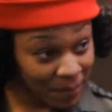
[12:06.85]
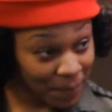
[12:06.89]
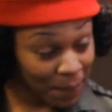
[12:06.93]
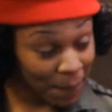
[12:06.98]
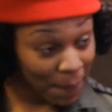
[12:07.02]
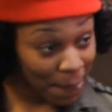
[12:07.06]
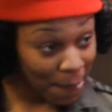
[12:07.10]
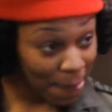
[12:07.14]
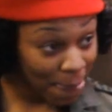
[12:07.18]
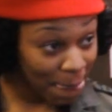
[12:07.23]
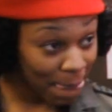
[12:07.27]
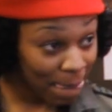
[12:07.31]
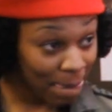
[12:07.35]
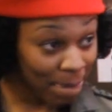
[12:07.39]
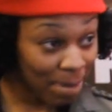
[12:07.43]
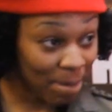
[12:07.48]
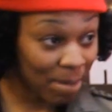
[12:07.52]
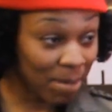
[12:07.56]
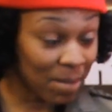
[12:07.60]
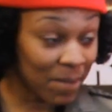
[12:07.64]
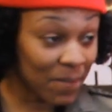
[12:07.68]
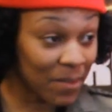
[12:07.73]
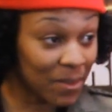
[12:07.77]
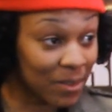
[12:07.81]

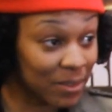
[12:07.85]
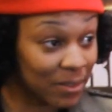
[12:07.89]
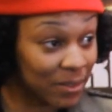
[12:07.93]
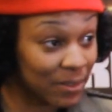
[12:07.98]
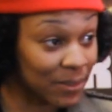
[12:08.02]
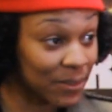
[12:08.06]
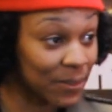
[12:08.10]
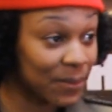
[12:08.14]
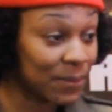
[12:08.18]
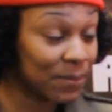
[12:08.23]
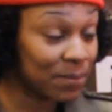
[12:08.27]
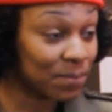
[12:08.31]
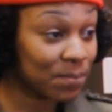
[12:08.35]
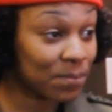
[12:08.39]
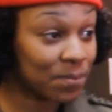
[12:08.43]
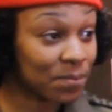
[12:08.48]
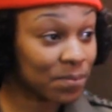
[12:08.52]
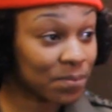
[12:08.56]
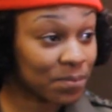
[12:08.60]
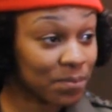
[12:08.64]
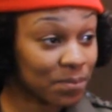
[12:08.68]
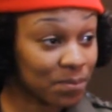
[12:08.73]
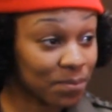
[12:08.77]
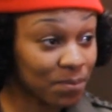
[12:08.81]

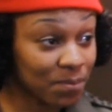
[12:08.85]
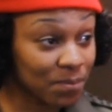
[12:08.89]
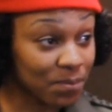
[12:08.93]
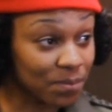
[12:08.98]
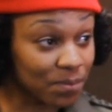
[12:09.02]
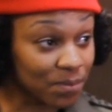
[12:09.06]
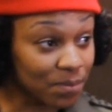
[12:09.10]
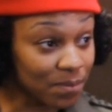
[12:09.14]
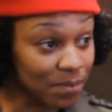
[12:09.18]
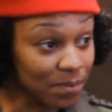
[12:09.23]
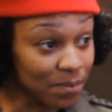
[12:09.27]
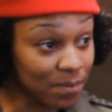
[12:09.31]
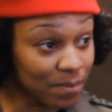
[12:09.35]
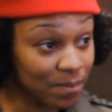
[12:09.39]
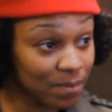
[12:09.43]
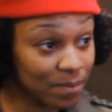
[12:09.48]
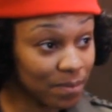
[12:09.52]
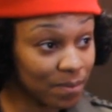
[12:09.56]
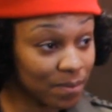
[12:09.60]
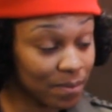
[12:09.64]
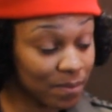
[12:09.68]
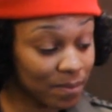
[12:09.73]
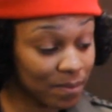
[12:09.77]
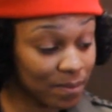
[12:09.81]

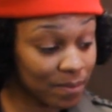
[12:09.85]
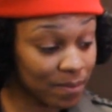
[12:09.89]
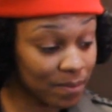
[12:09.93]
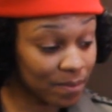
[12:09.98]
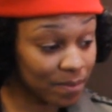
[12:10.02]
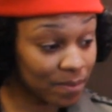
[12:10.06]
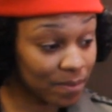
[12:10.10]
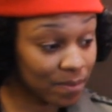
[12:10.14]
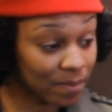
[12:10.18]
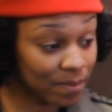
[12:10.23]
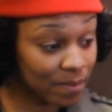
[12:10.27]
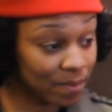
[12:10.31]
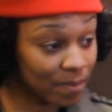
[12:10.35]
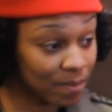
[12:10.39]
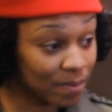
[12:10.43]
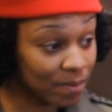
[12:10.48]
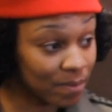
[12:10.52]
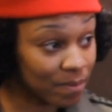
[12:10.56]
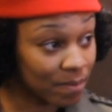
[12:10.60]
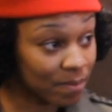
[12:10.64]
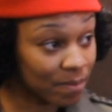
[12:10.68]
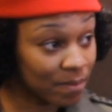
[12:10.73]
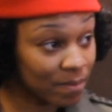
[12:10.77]
This person isn't speaking.